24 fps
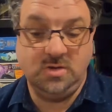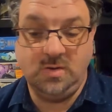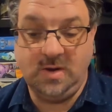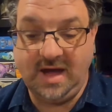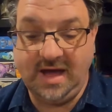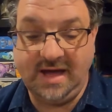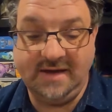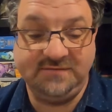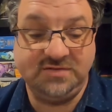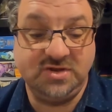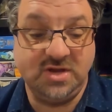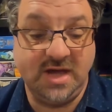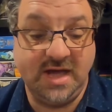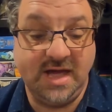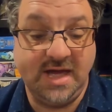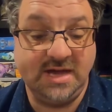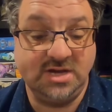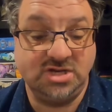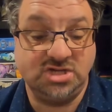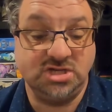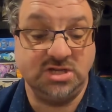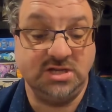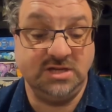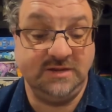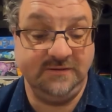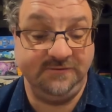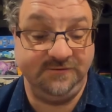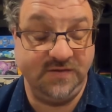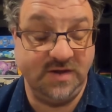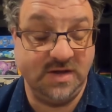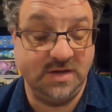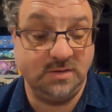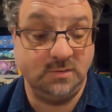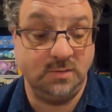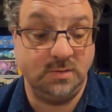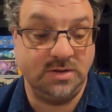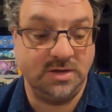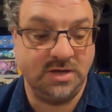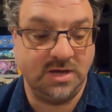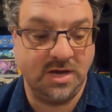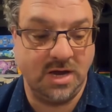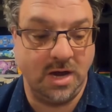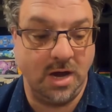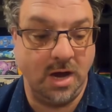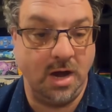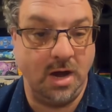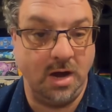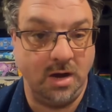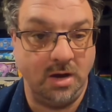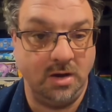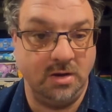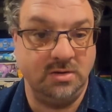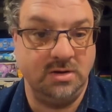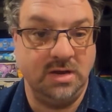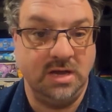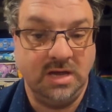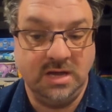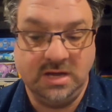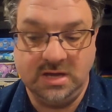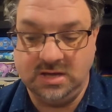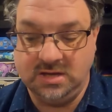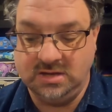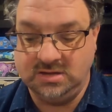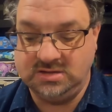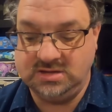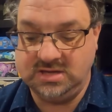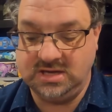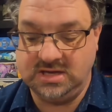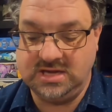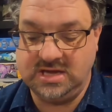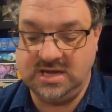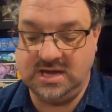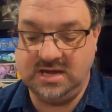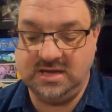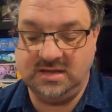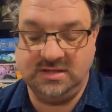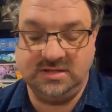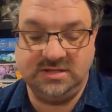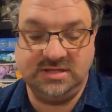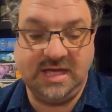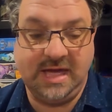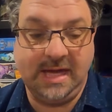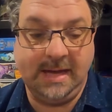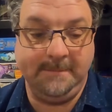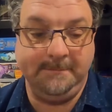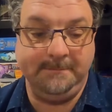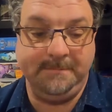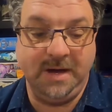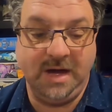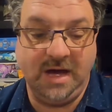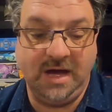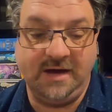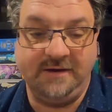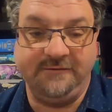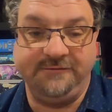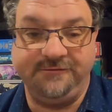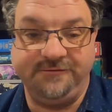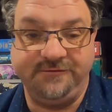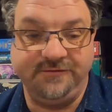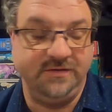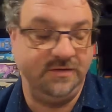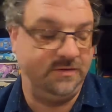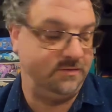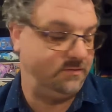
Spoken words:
You have to actually defend with a card to get that buff.